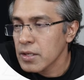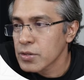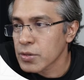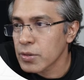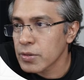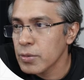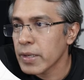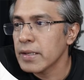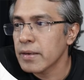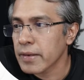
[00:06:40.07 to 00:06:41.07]
So you
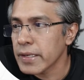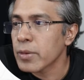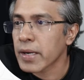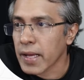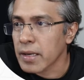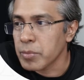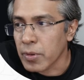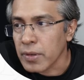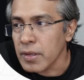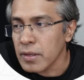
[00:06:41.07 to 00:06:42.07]
either try to attack a
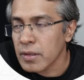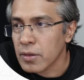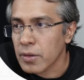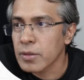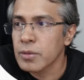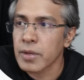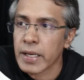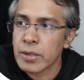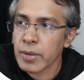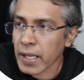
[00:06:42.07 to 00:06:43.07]
pawn or you
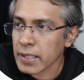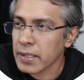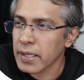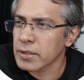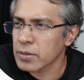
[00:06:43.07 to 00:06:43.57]
try to attack the king.